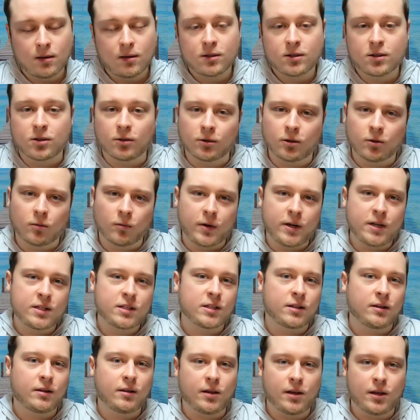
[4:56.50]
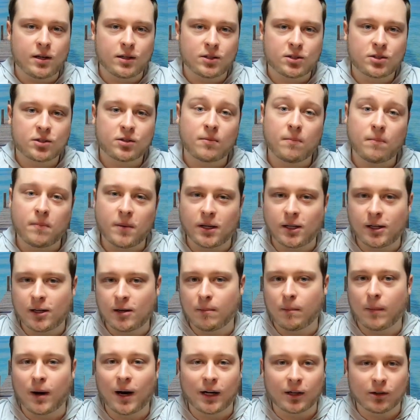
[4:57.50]
So the reason this
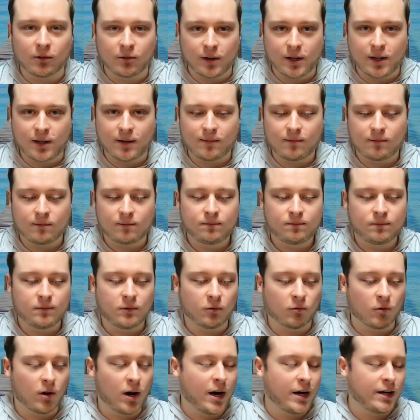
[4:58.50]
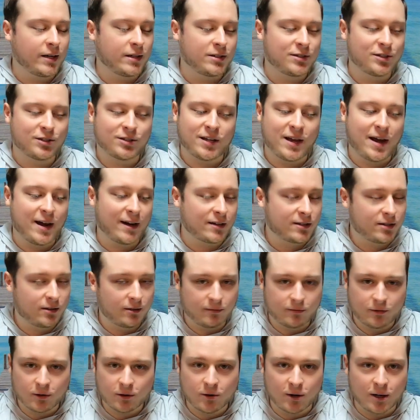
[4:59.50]
medium moderate rod is just
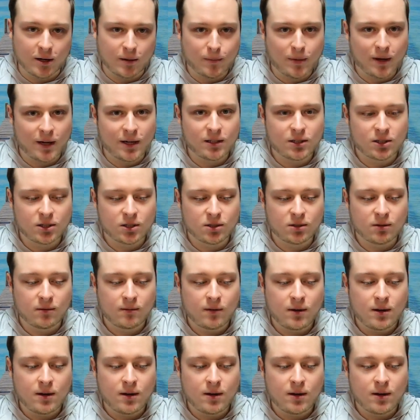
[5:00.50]
excellent for crankbaits.